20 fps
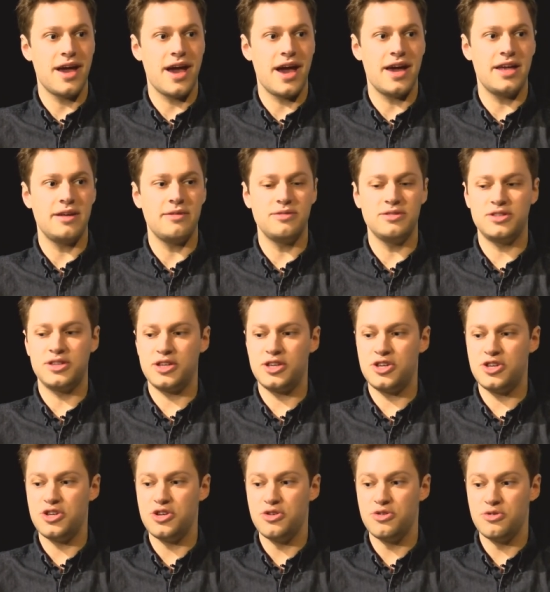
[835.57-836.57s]
and it was a
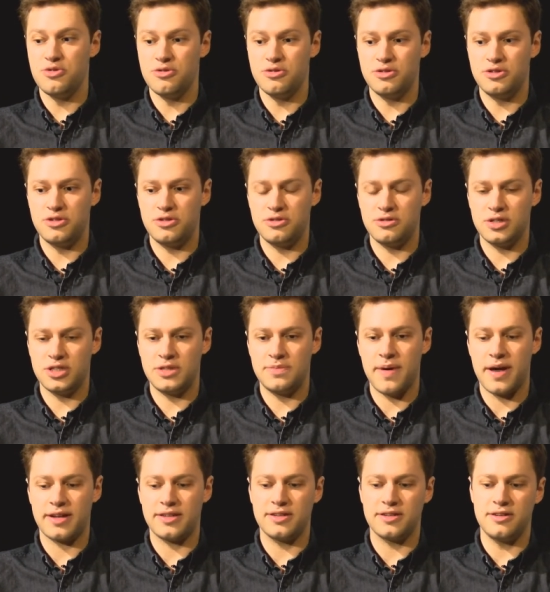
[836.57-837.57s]
huge
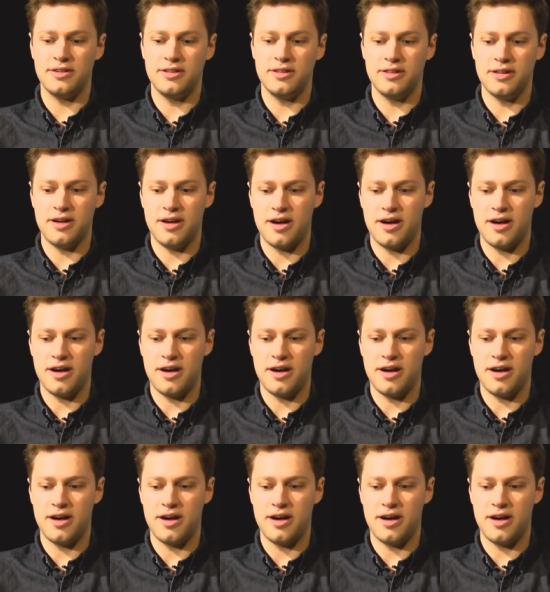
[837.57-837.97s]
spectacle